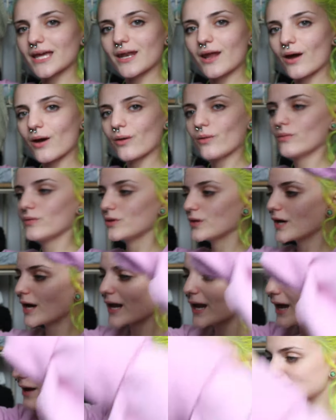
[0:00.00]
You know, you
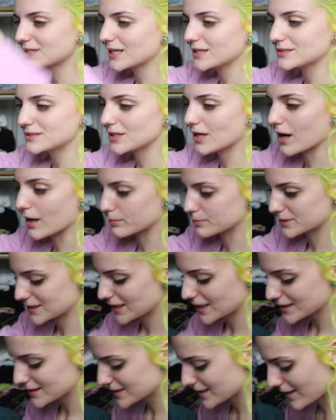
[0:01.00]
gotta have tank tops.
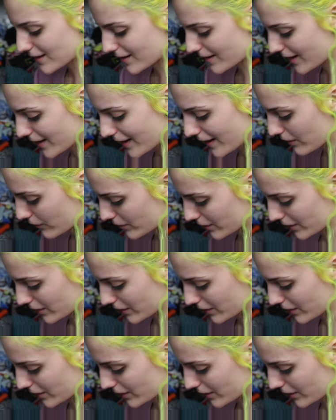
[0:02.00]
It gets hot out